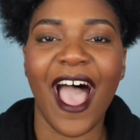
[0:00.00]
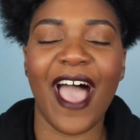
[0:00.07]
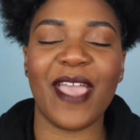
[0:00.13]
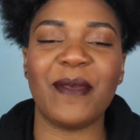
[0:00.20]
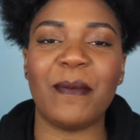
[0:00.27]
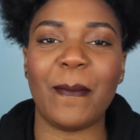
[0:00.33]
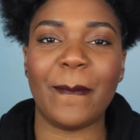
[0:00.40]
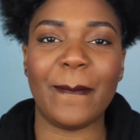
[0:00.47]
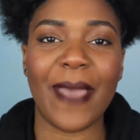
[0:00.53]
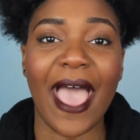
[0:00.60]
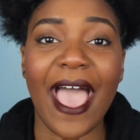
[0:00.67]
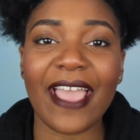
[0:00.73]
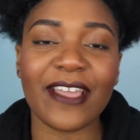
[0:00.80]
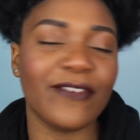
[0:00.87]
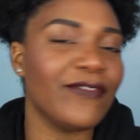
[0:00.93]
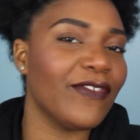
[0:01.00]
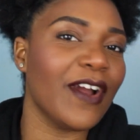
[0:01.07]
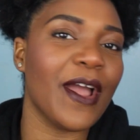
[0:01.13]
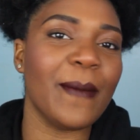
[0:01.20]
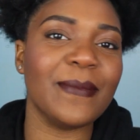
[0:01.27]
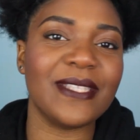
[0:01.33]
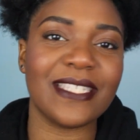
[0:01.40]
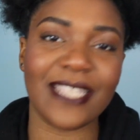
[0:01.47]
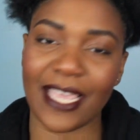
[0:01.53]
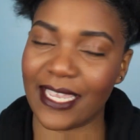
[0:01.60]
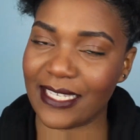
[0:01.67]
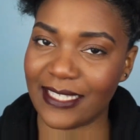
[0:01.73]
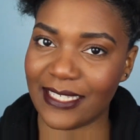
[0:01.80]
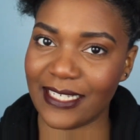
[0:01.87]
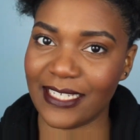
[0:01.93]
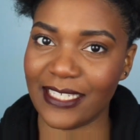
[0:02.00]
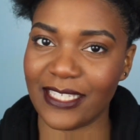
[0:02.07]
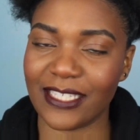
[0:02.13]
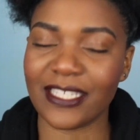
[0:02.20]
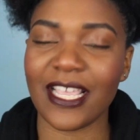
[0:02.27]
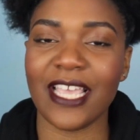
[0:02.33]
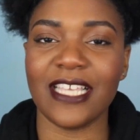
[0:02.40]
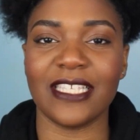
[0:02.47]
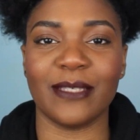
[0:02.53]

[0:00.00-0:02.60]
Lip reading: I am back from Texas,